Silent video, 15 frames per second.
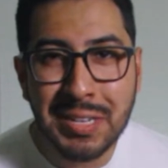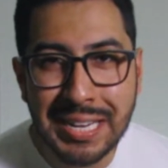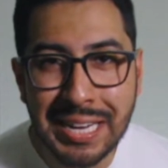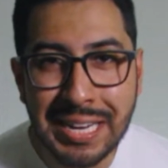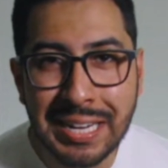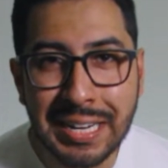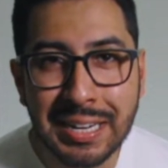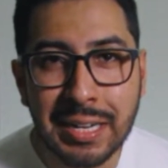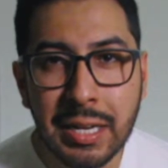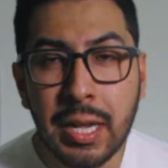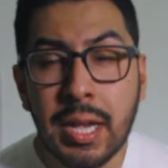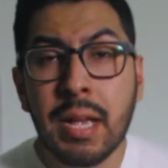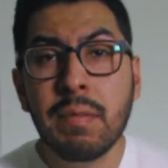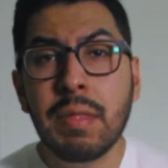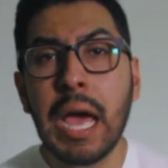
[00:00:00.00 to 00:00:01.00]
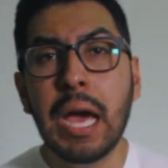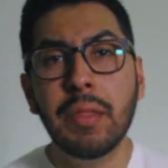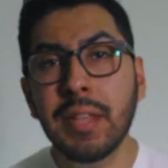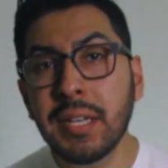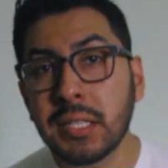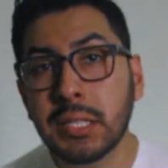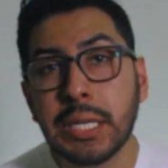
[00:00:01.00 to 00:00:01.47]
Tee. Now
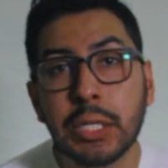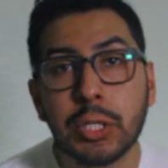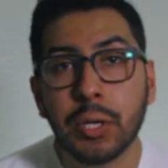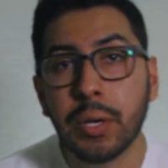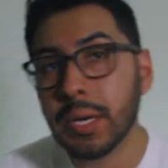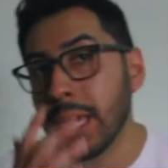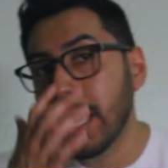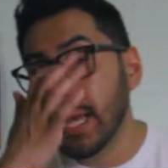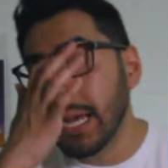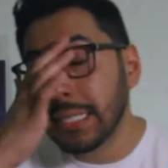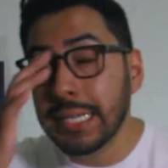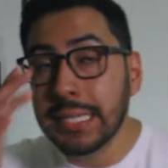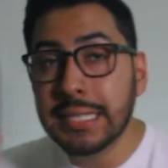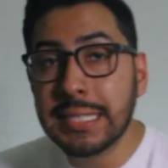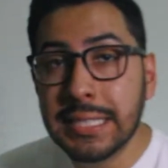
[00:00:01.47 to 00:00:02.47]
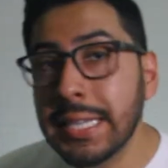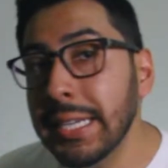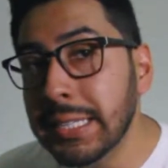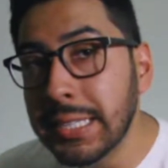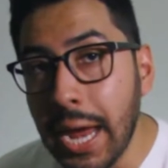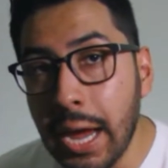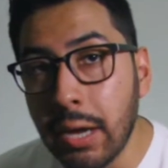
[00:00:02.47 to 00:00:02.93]
this t-shirt is a
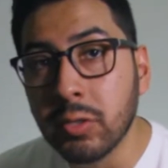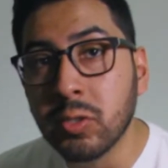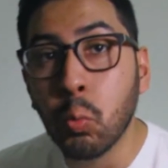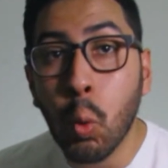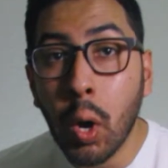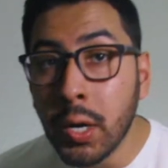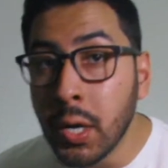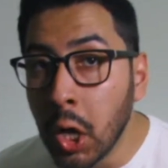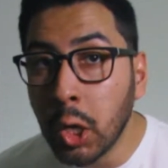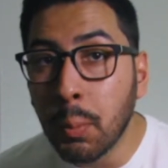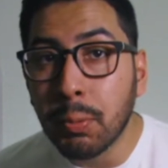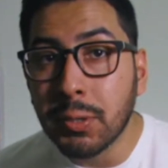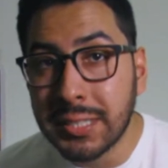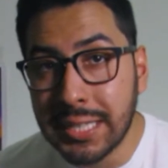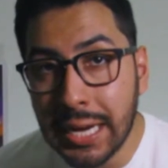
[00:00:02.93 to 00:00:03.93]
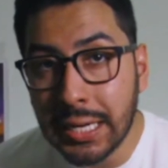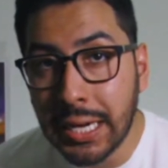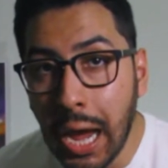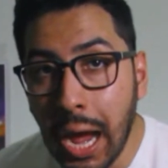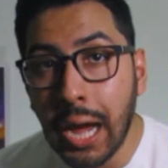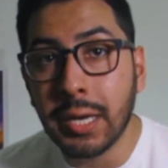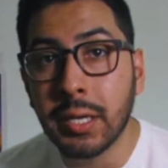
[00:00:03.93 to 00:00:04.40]
6-ounce 100%
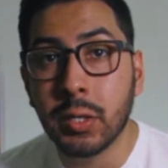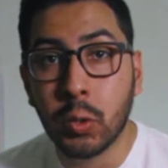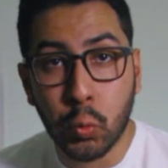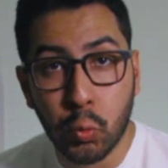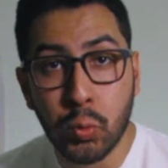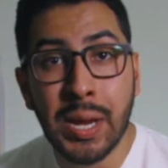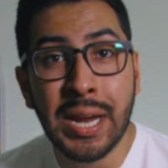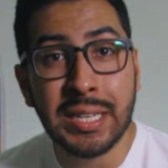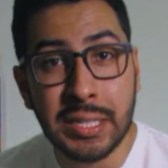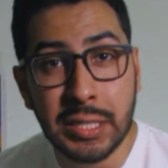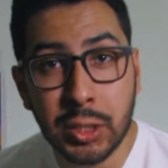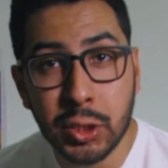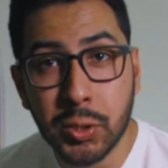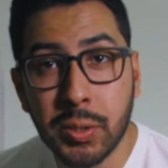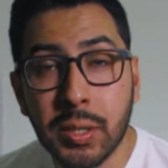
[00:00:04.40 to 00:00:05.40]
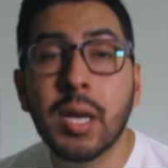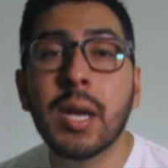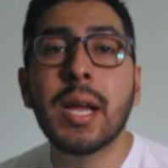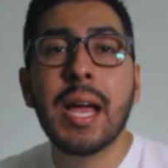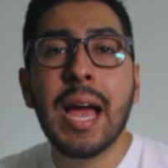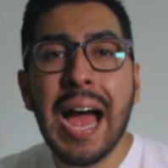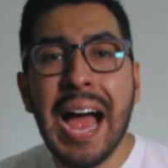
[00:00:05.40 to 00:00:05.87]
cotton crew neck t-shirt.
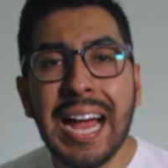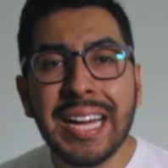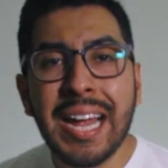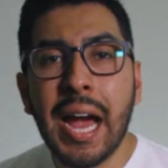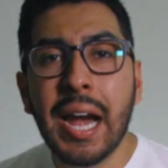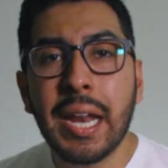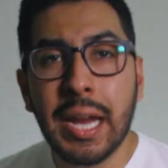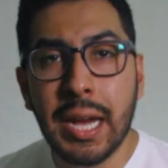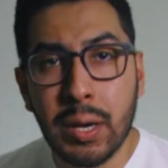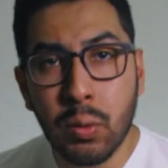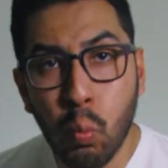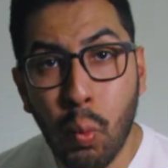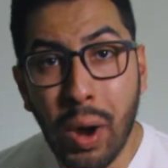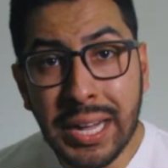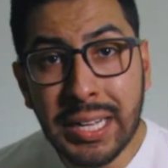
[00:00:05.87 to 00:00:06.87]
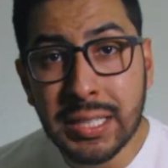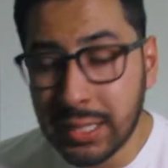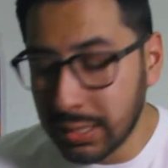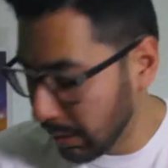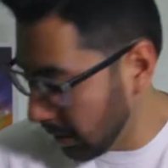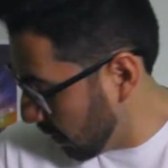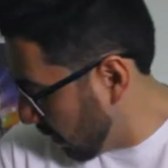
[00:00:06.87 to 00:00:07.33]
I got it in
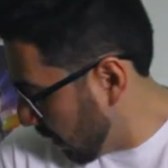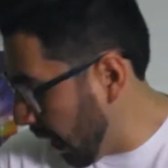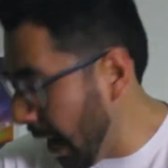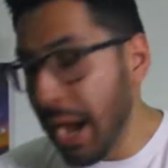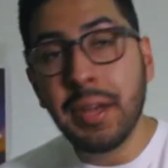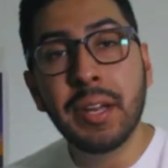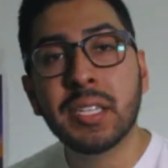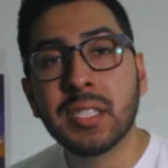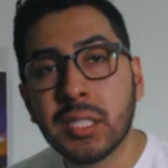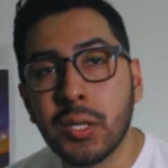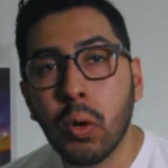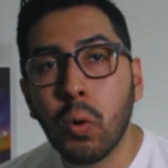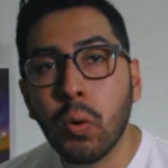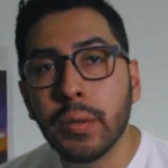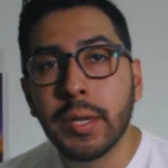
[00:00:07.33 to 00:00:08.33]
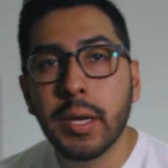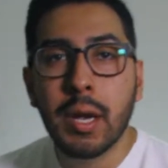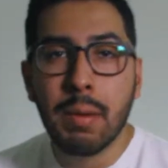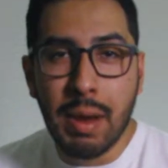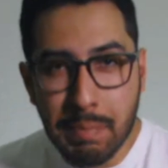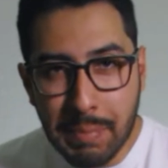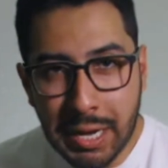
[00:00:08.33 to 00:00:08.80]
white and it's sold
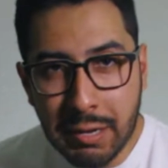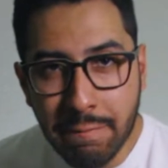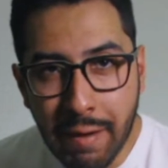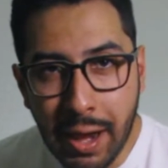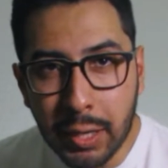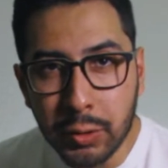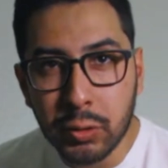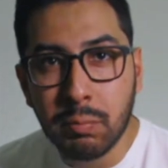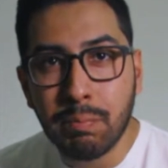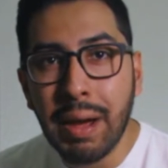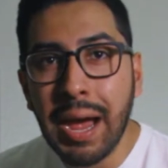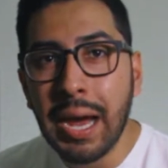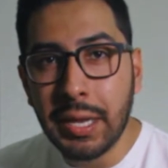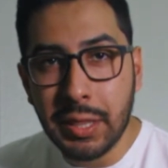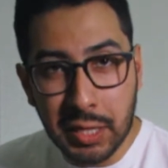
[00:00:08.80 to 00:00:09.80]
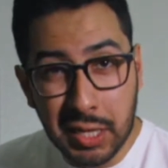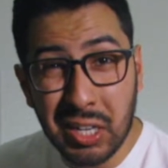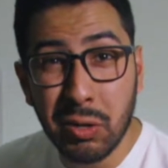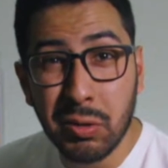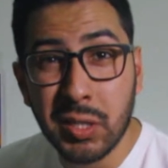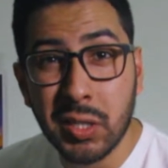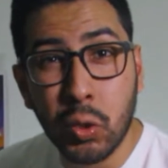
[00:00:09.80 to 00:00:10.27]
and manufactured by the
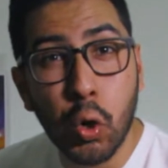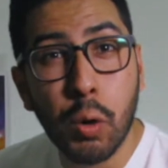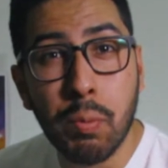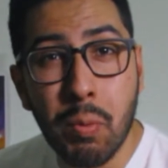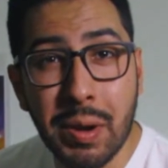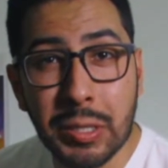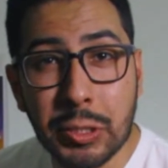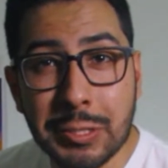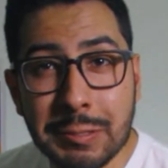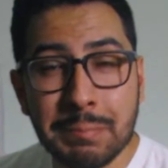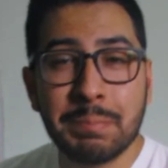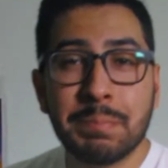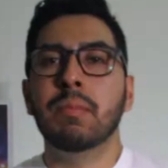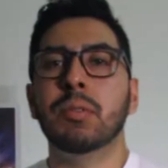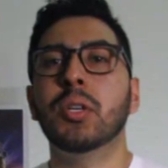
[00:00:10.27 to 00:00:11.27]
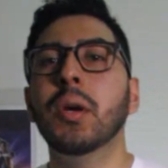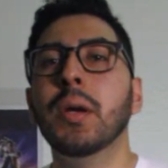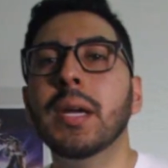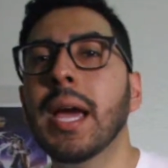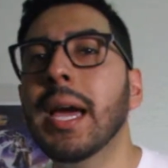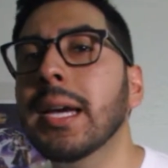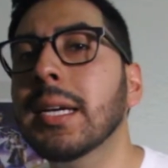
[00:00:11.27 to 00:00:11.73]
Gildan Corporation. Let me show you
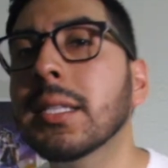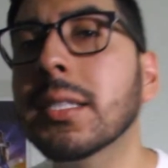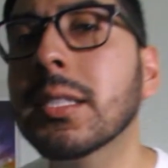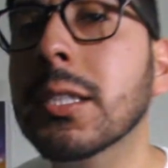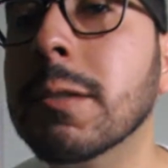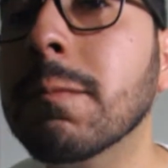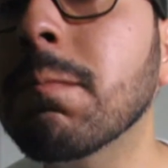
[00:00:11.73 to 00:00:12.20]
guys.